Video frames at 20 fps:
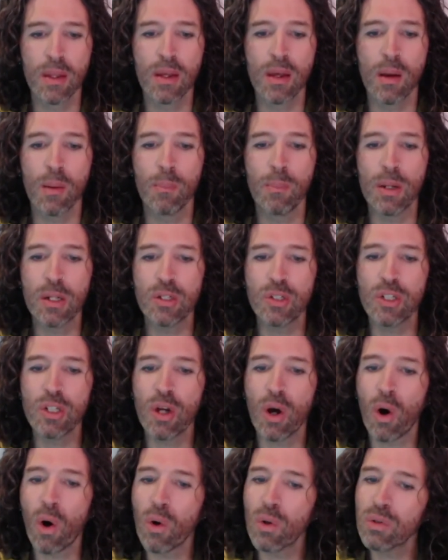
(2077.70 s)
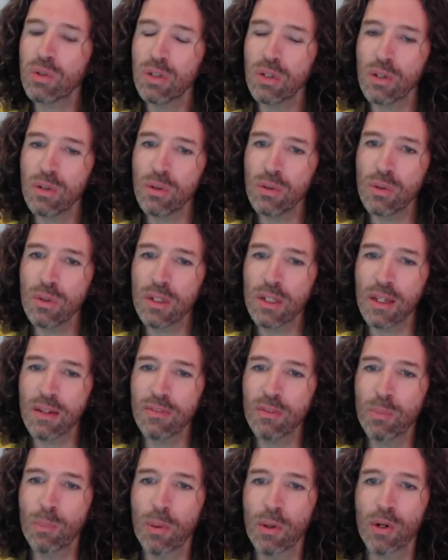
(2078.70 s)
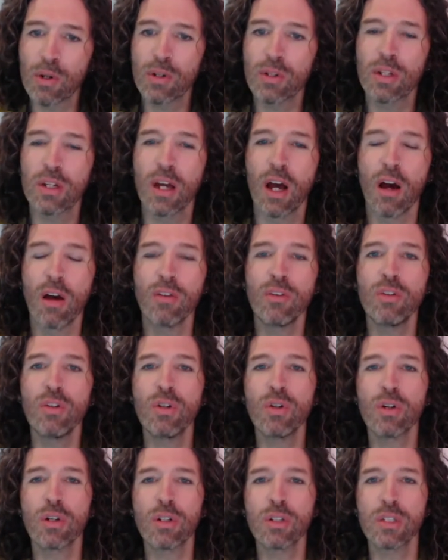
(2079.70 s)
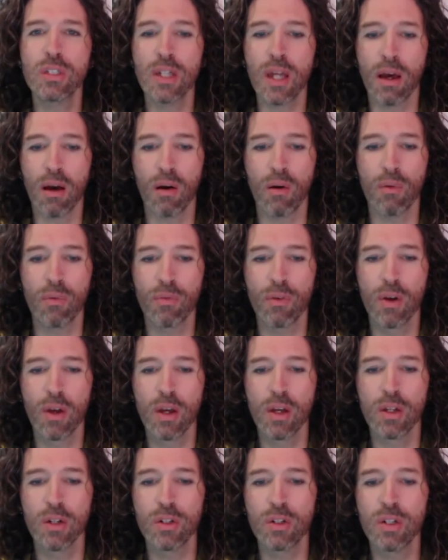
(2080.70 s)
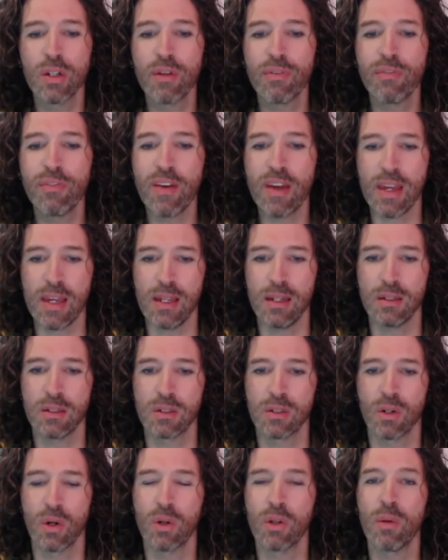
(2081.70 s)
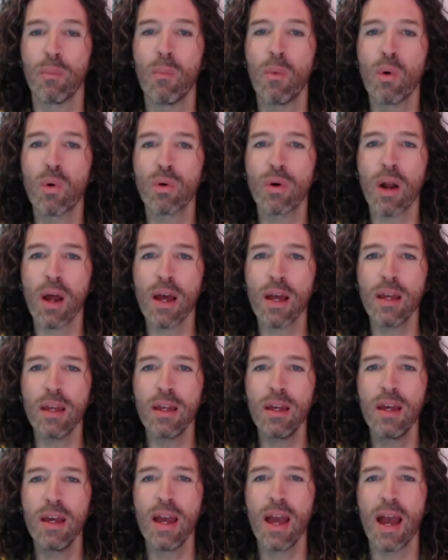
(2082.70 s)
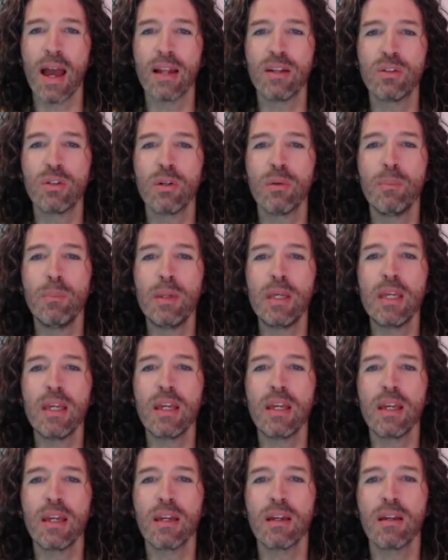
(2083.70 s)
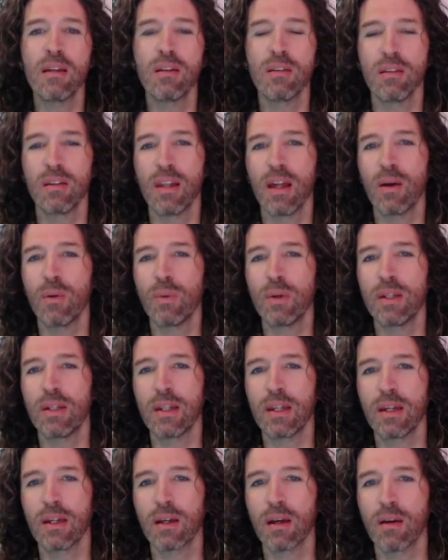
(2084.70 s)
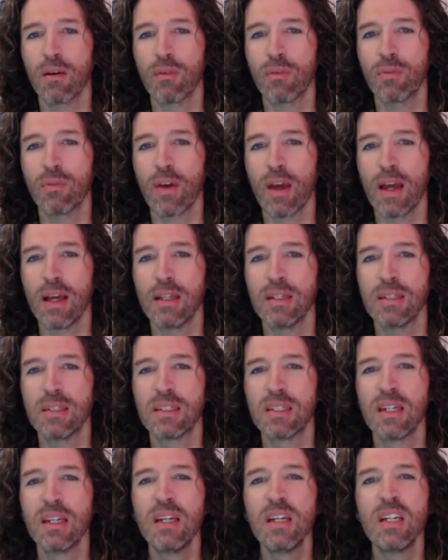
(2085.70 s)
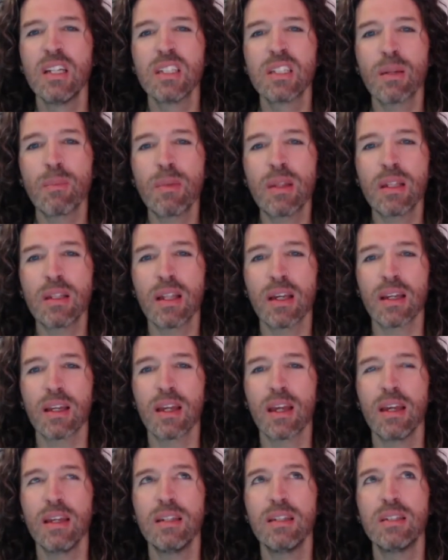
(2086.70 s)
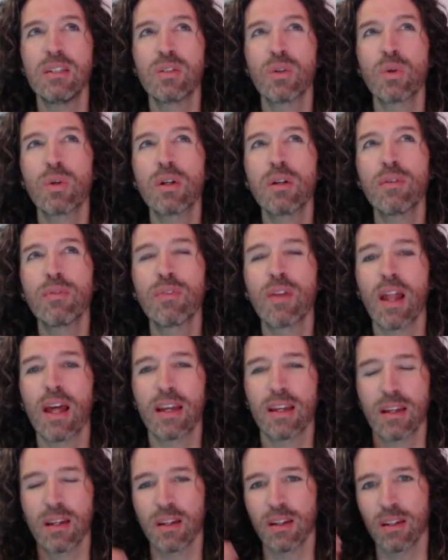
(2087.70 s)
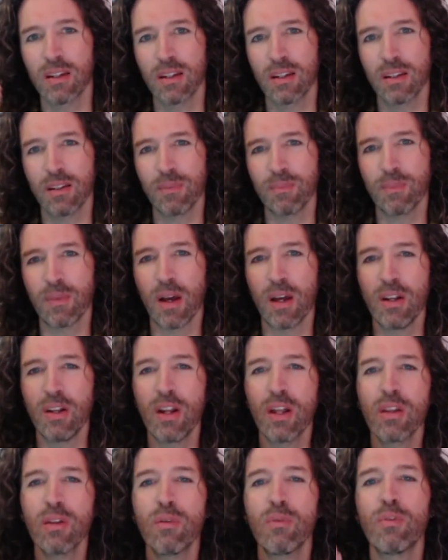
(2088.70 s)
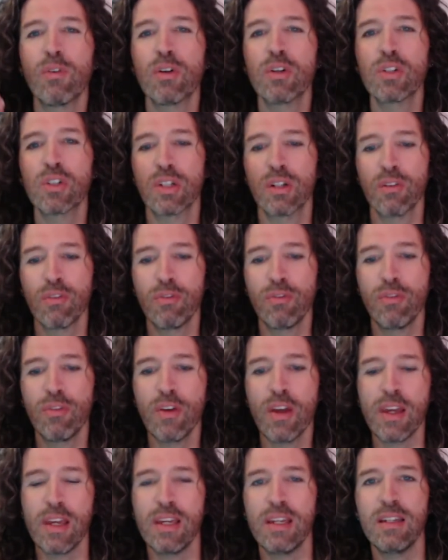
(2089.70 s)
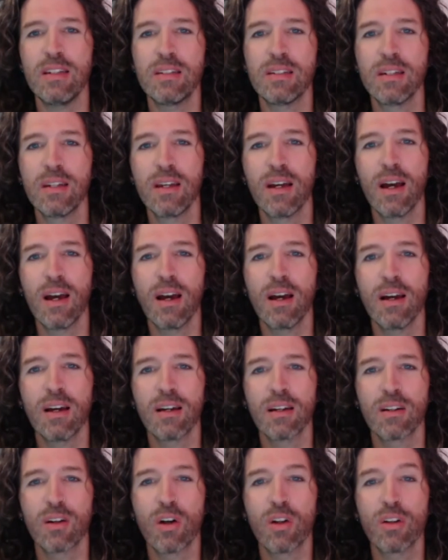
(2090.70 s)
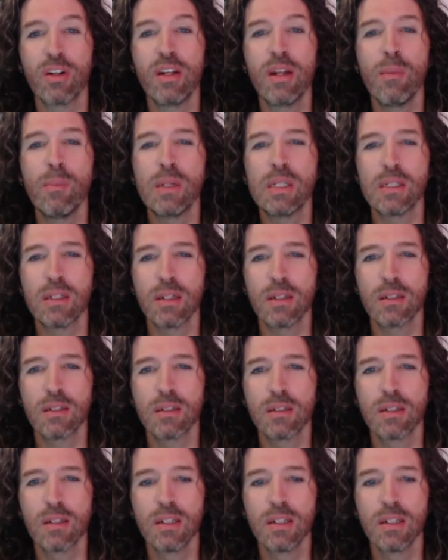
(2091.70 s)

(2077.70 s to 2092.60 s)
But she also gives birth unto herself to the fates or the Moirai and to a being that we think of as something that is sort of like a another version of fate uh, called nemesis.